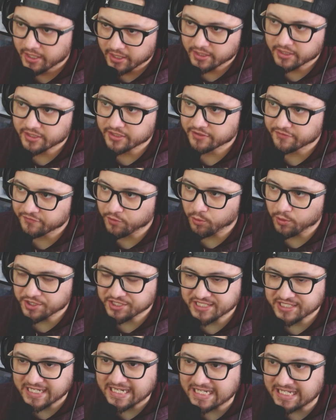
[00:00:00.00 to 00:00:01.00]
And then of
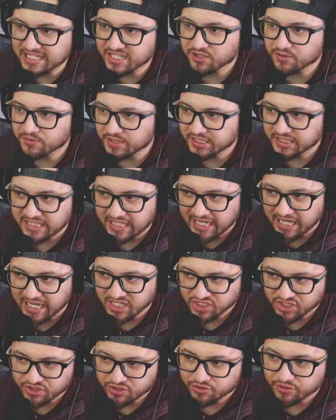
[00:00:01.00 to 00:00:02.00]
course any unit that
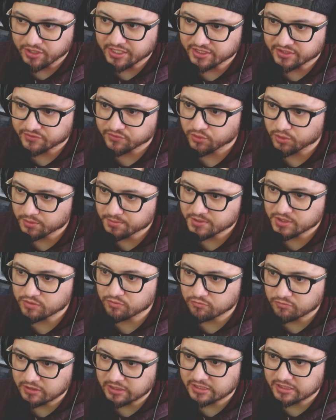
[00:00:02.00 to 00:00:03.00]
actually transforms
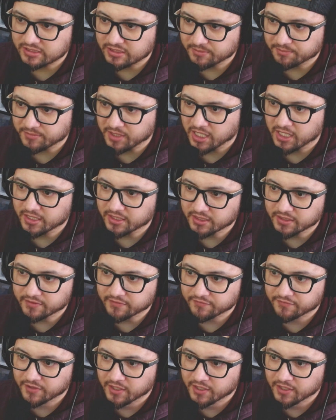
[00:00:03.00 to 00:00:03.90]
with some kind of